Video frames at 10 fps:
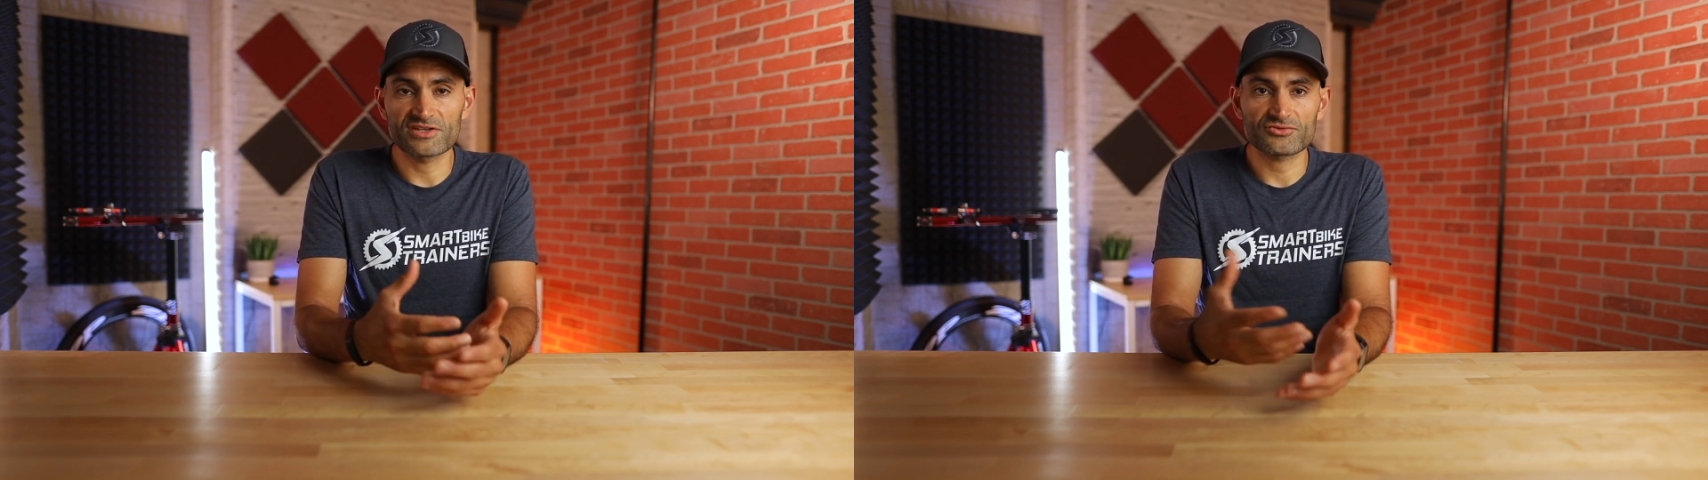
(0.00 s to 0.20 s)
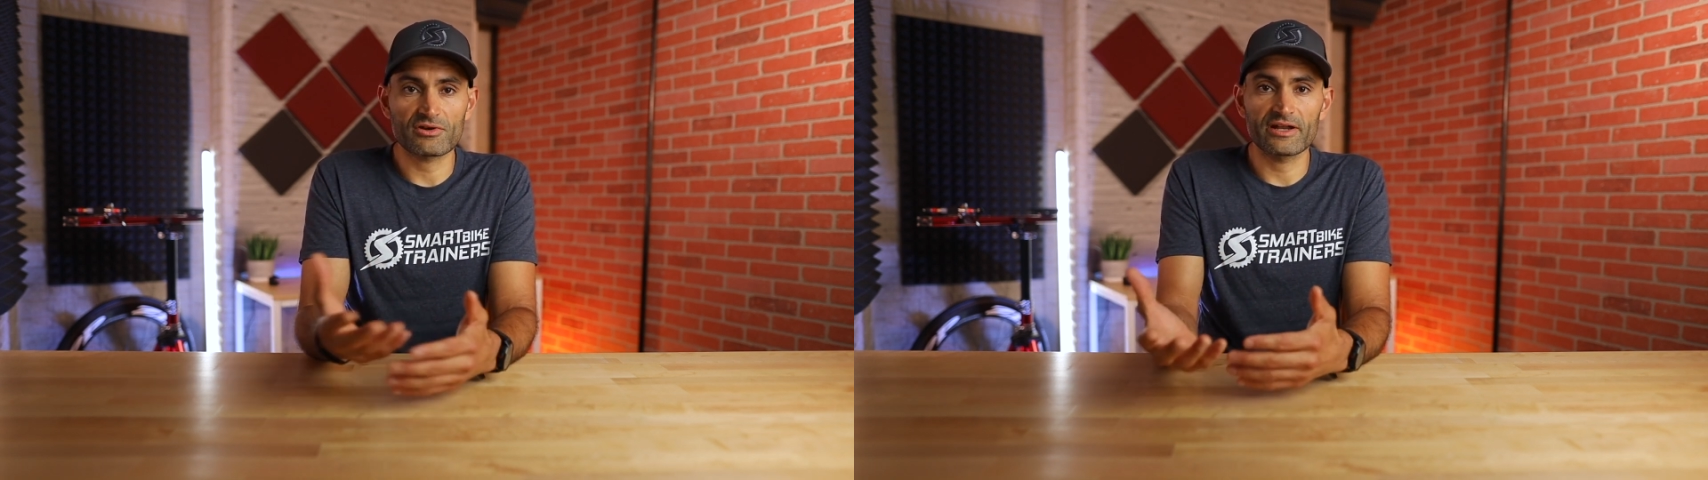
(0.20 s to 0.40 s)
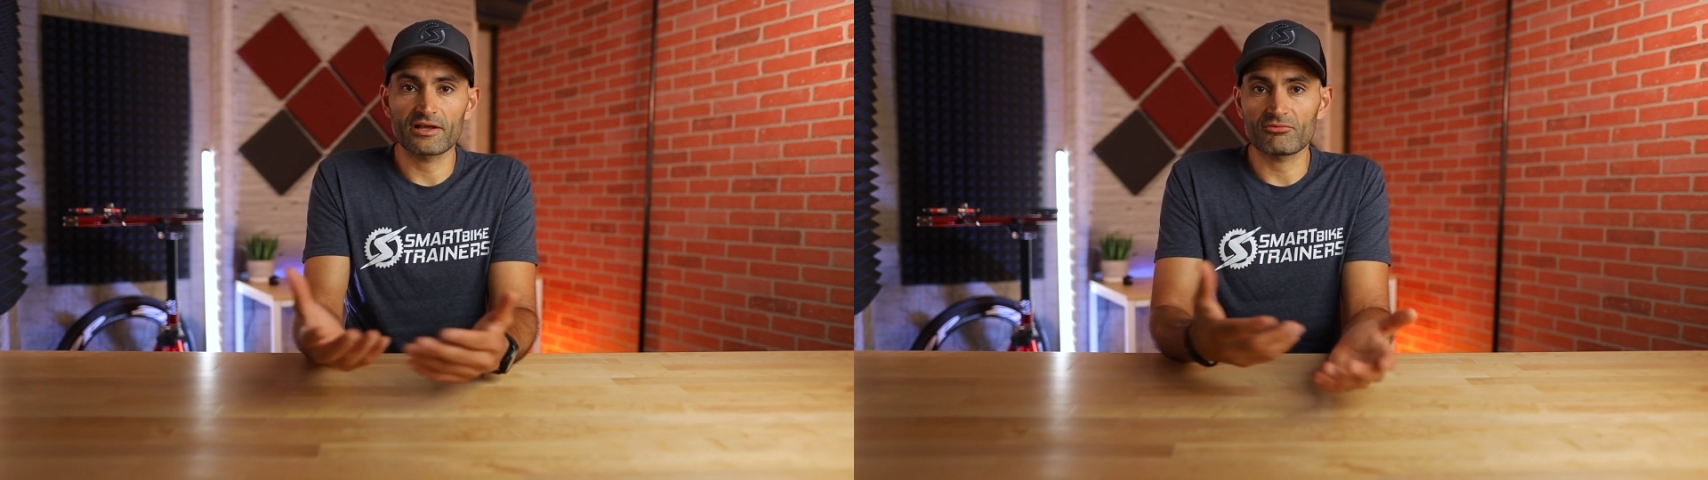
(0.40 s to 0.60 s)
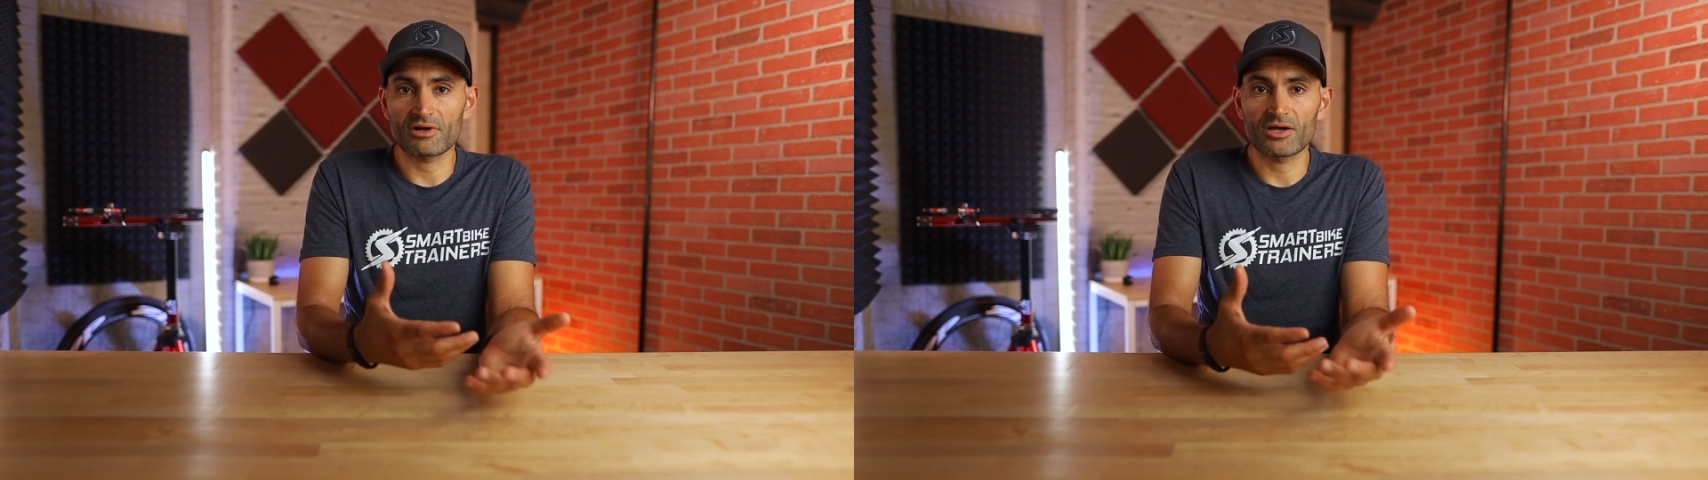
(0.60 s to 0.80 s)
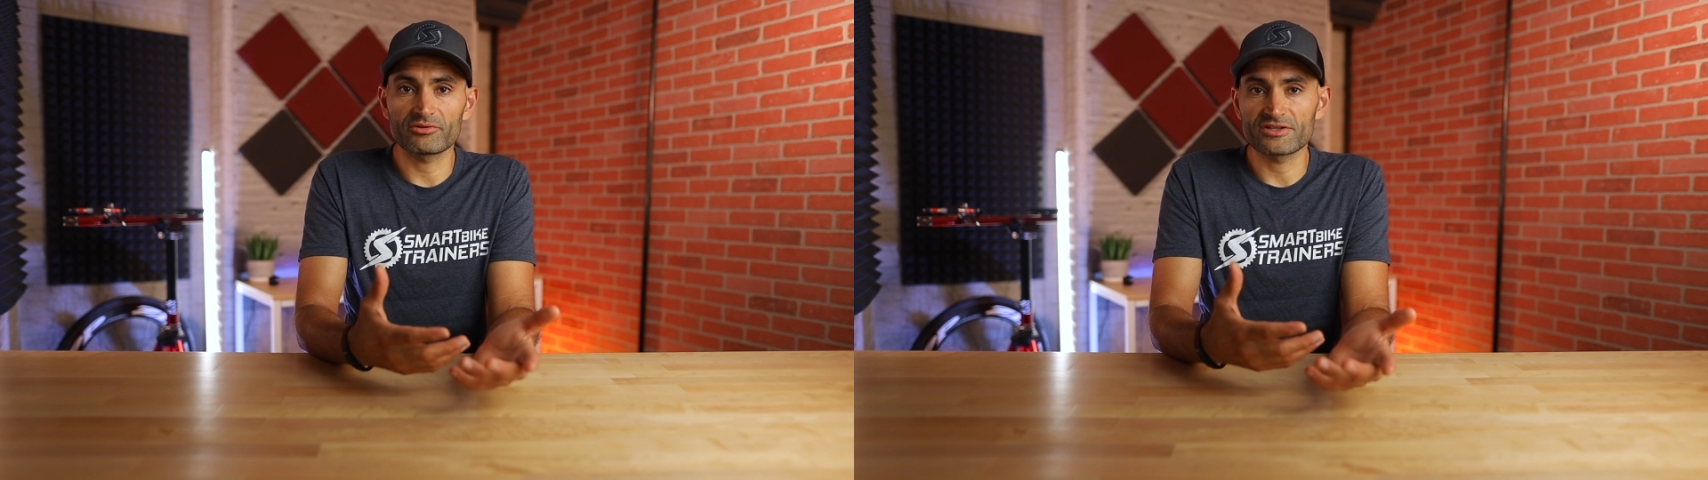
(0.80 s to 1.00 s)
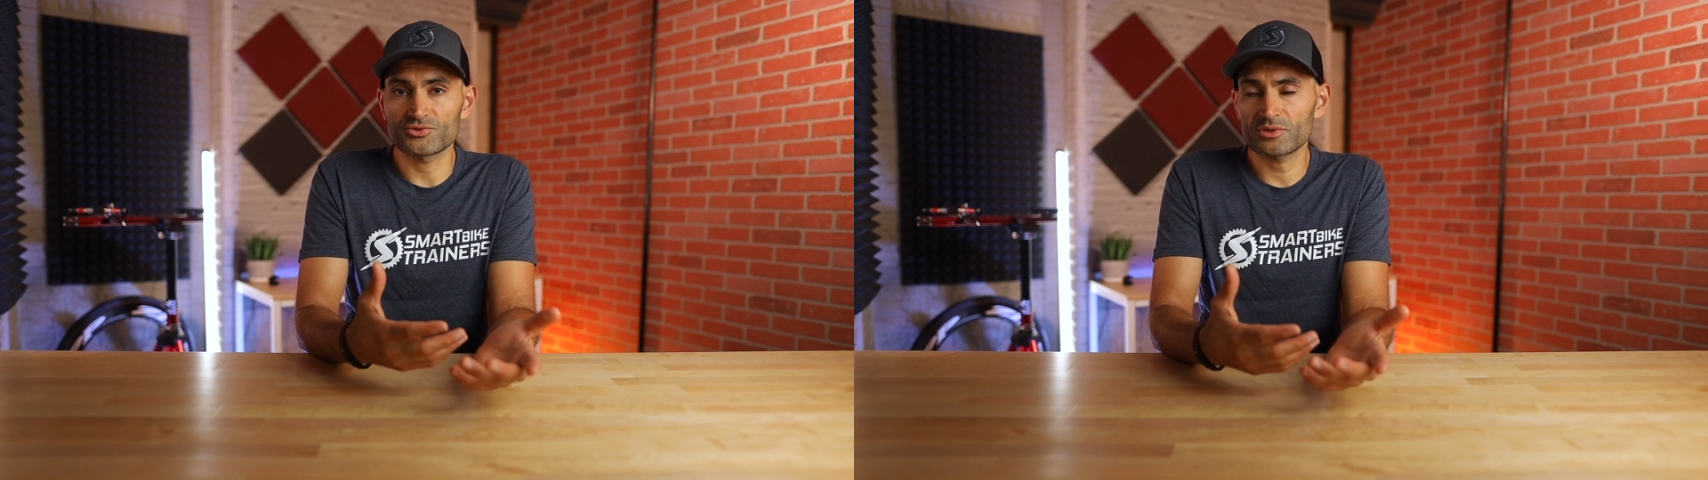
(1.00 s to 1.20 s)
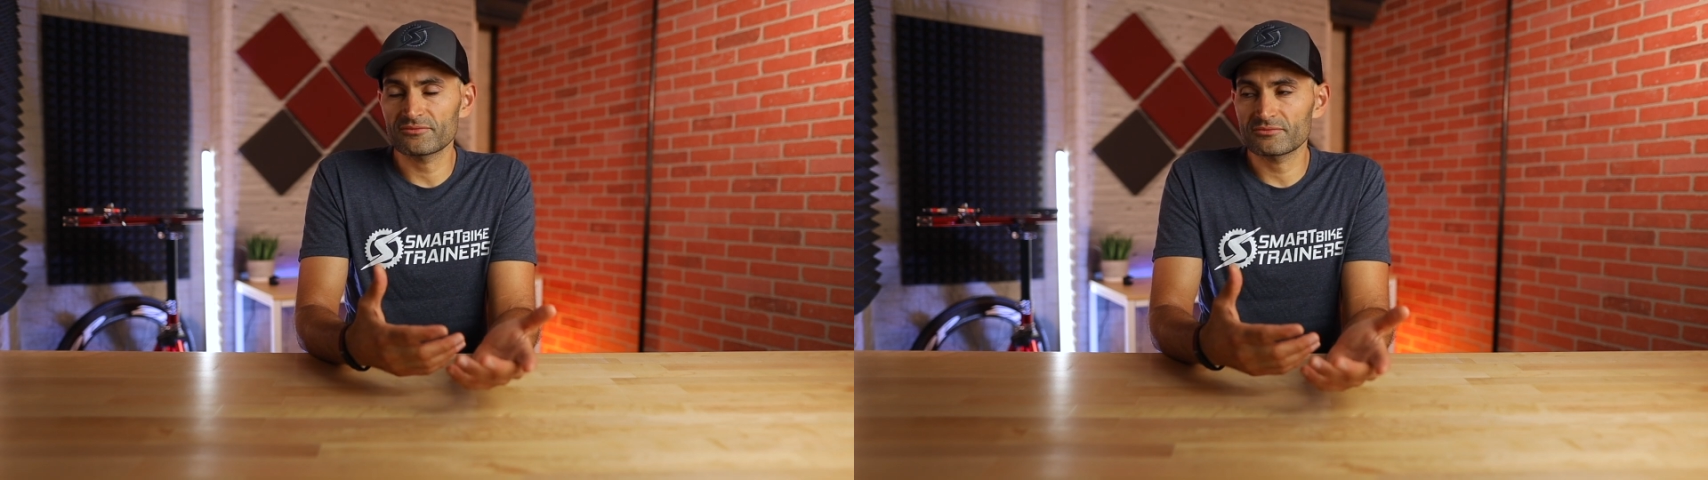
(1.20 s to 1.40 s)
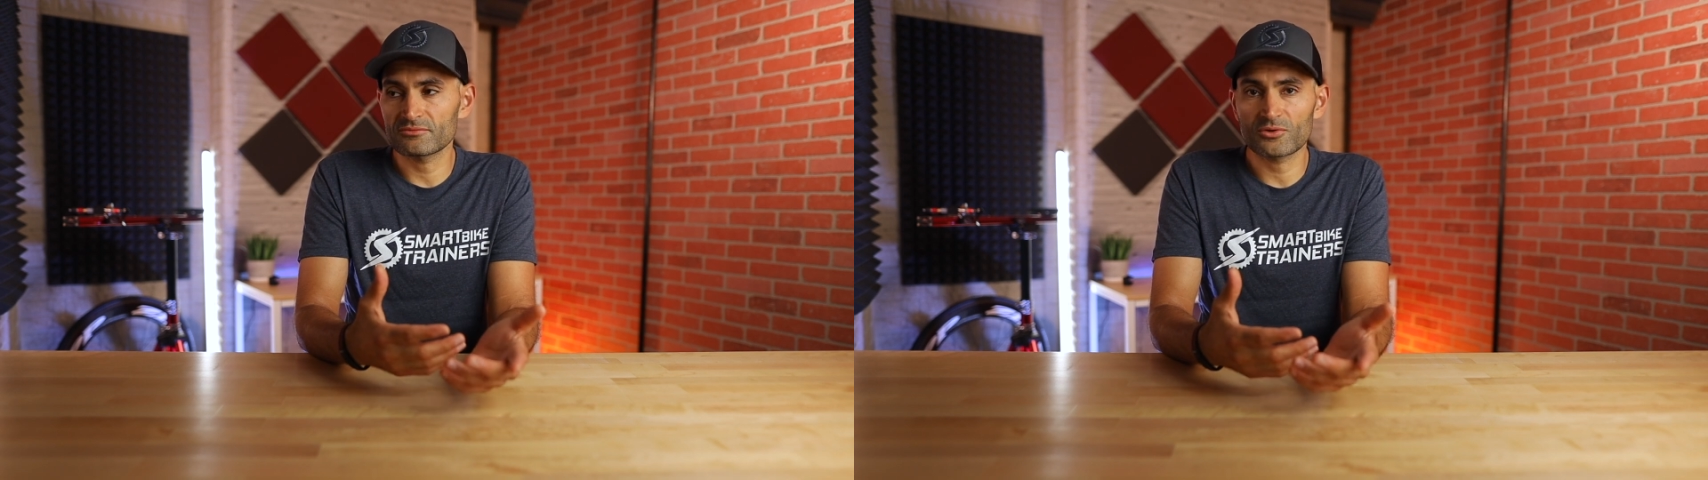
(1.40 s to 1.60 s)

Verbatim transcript: just riding around in Zwift,